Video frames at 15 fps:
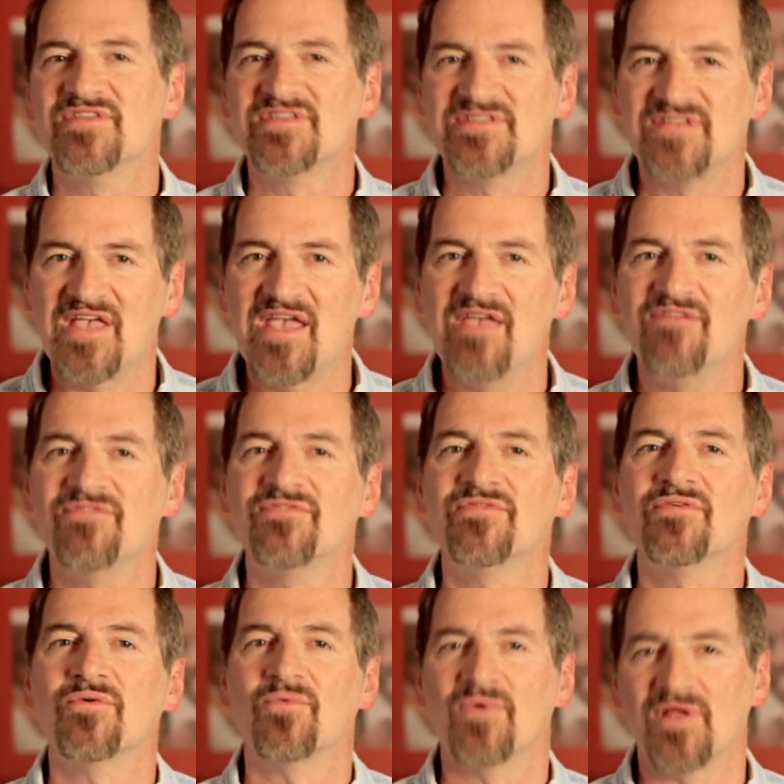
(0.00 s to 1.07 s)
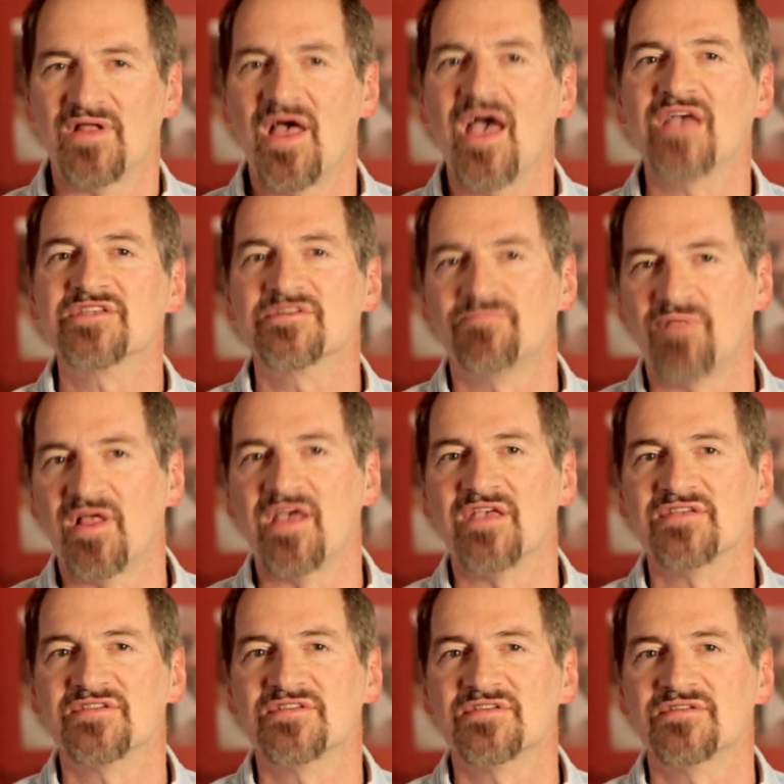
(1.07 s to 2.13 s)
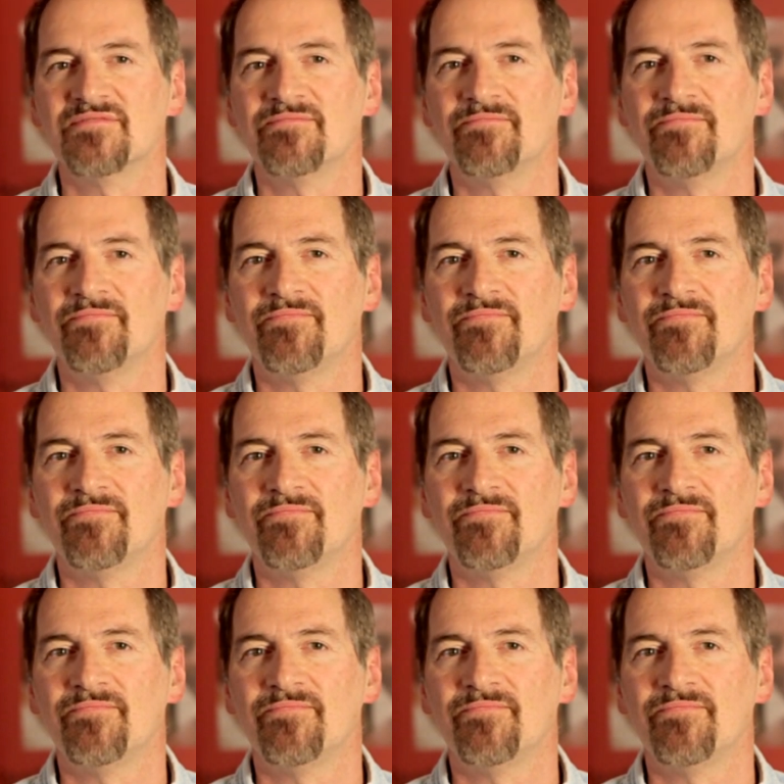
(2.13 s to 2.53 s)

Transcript: safe, relaxed place.